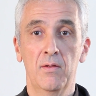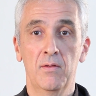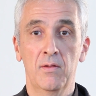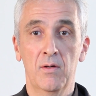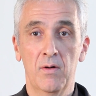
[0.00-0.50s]

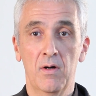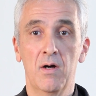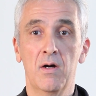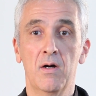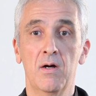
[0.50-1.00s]
there were
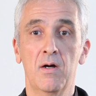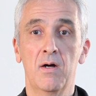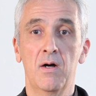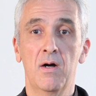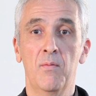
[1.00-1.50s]

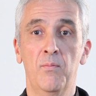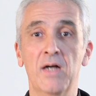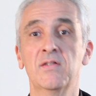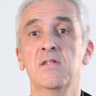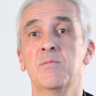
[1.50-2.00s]

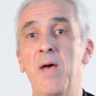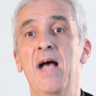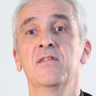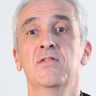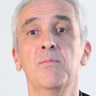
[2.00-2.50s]
buses
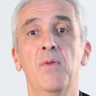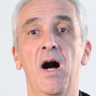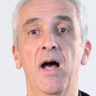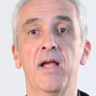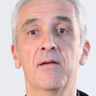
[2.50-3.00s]
passing
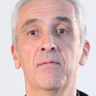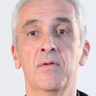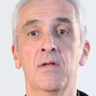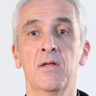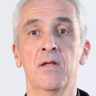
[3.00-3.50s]
by,
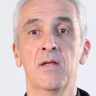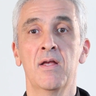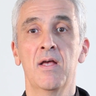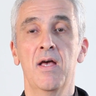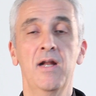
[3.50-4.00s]

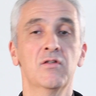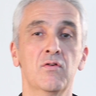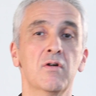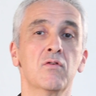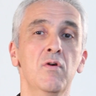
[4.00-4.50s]
and I
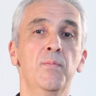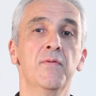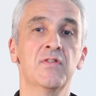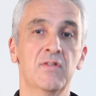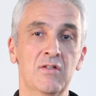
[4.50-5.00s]
saw a group of
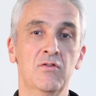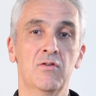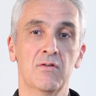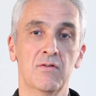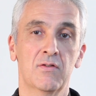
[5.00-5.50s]

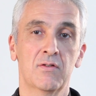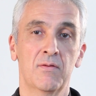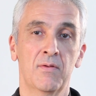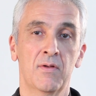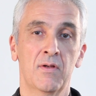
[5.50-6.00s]
sisters,
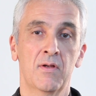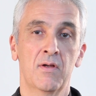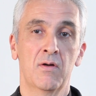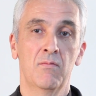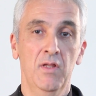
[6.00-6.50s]

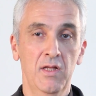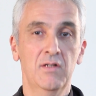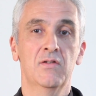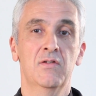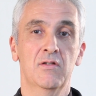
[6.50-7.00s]

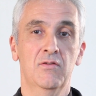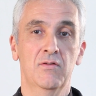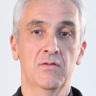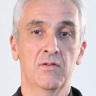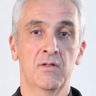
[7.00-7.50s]
religious
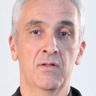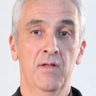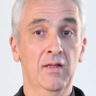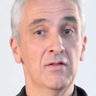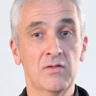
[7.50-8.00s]
sisters,
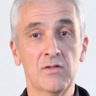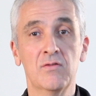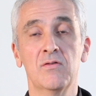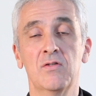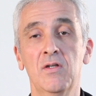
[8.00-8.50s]
like the
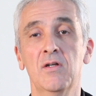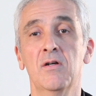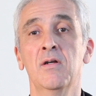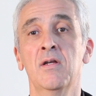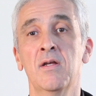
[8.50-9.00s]
sisters
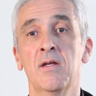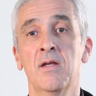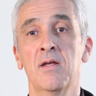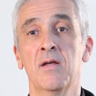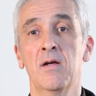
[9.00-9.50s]
here
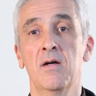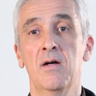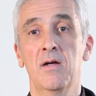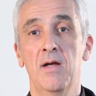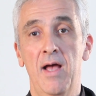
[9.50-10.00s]

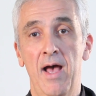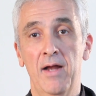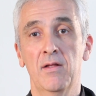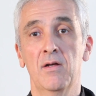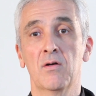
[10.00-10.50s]

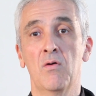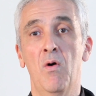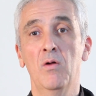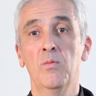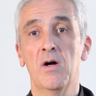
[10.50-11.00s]
at
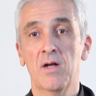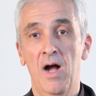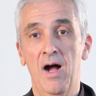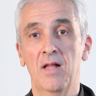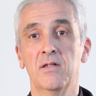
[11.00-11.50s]
Caldwell
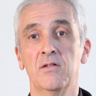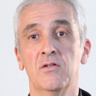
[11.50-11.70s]
College.